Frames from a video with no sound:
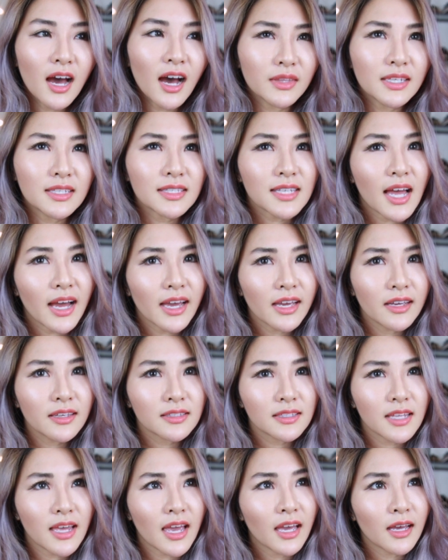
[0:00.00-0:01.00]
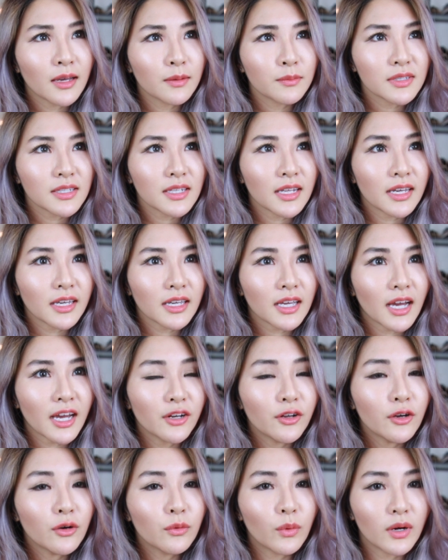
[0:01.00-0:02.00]
these eye exams, like I
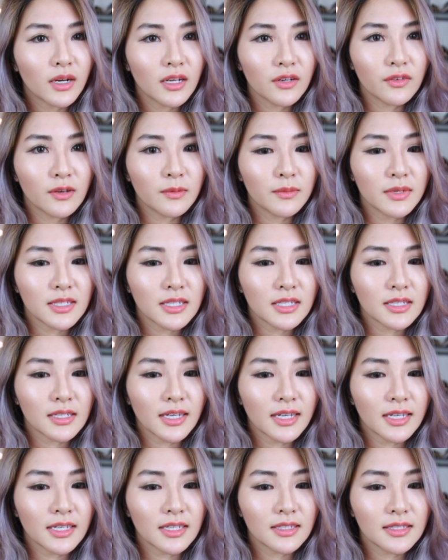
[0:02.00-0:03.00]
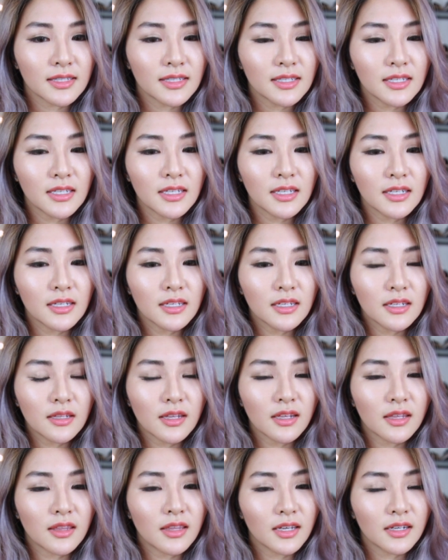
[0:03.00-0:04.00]
know one of them is to like see
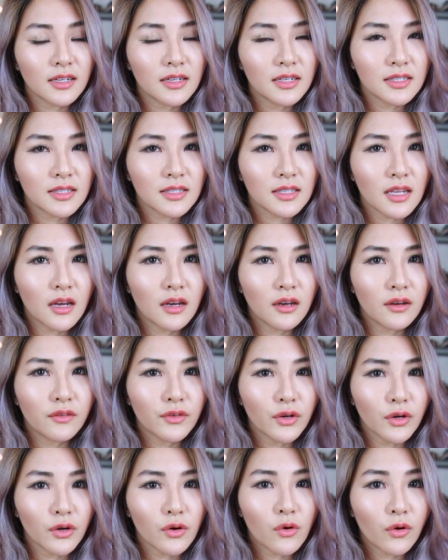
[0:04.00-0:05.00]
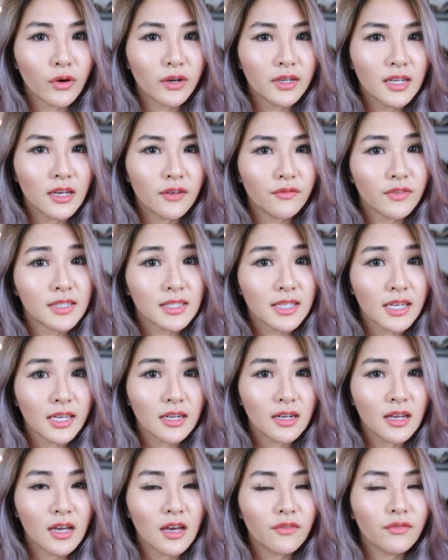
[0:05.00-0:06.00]
the thickness of your cornea, if it's thick
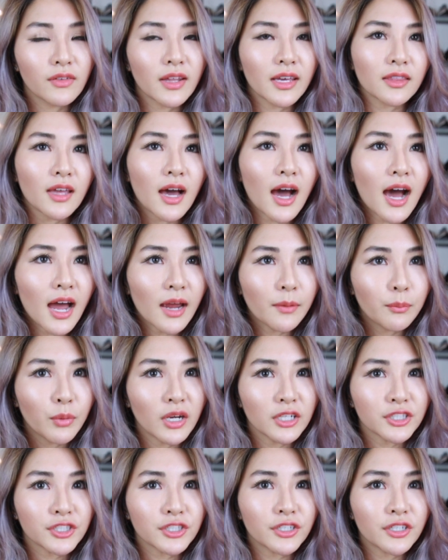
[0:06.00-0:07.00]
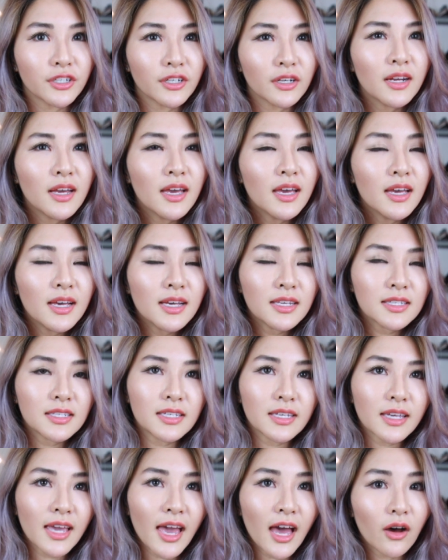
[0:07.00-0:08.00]
enough, like the eye pressure,
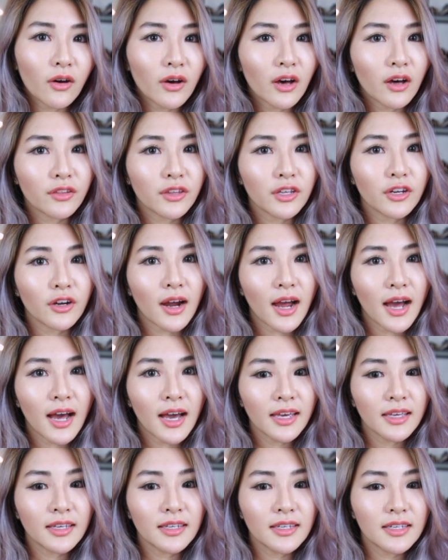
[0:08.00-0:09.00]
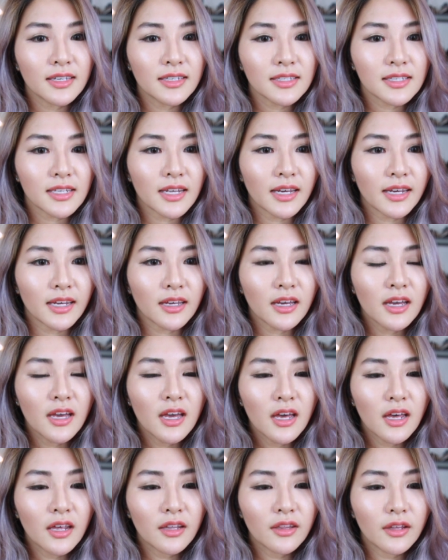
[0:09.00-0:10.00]
seeing how healthy your eye is, like
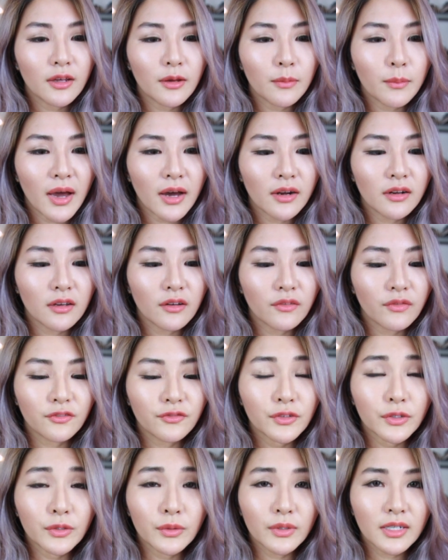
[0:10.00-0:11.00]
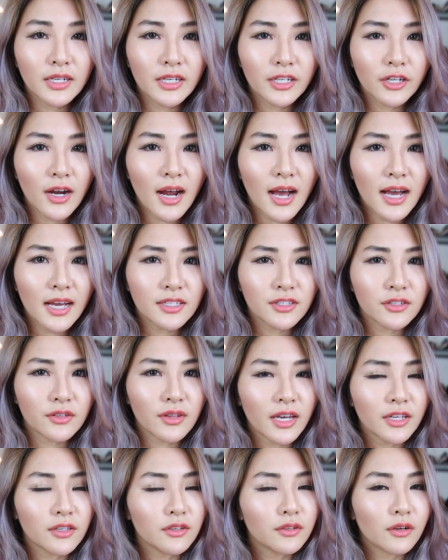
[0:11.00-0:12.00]
the amount of fluid in your eyes so
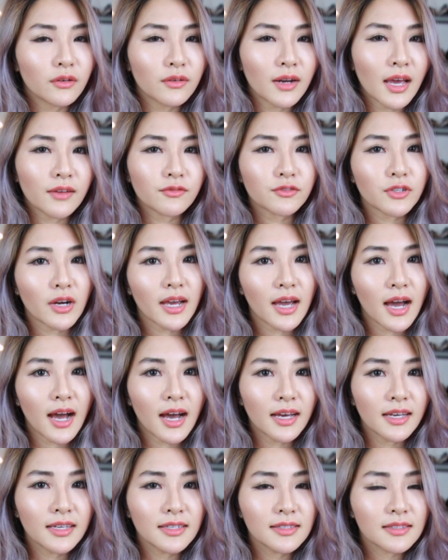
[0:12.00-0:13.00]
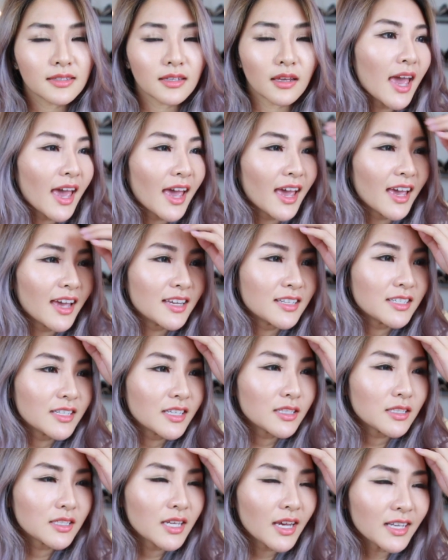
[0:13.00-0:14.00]
that you don't have dry eyes. And
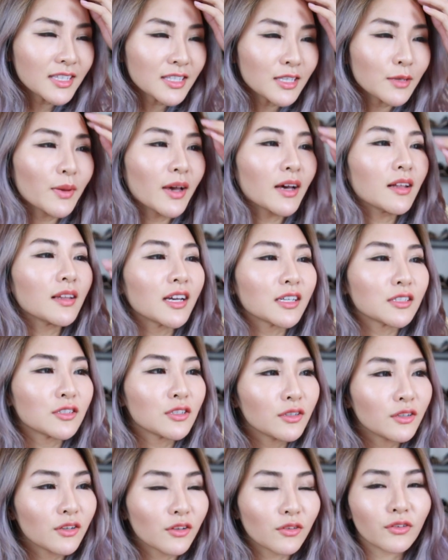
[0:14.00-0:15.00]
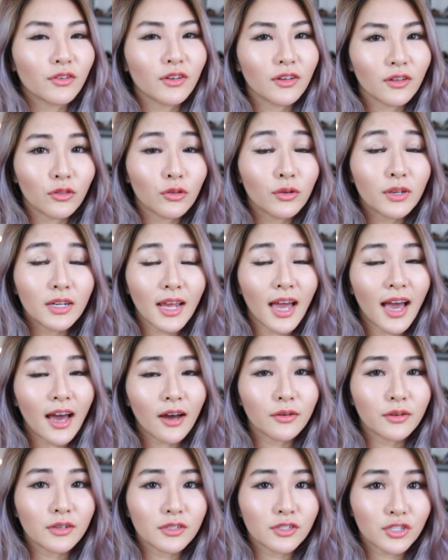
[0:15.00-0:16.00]
it takes about like 2 to 3
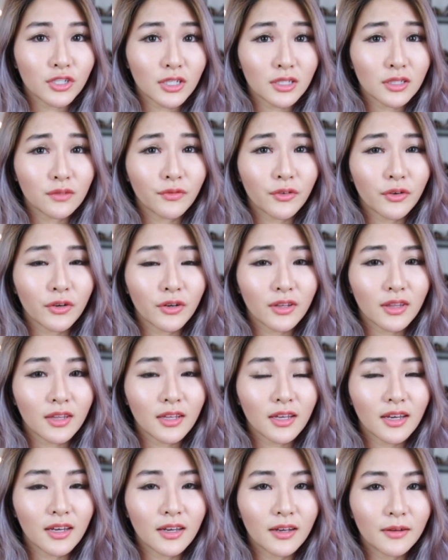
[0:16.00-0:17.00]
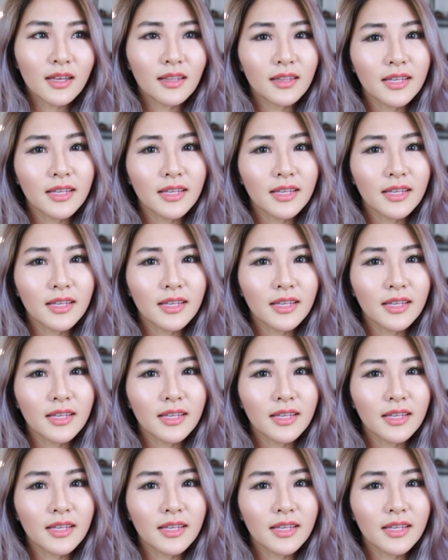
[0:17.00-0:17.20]
hours just for the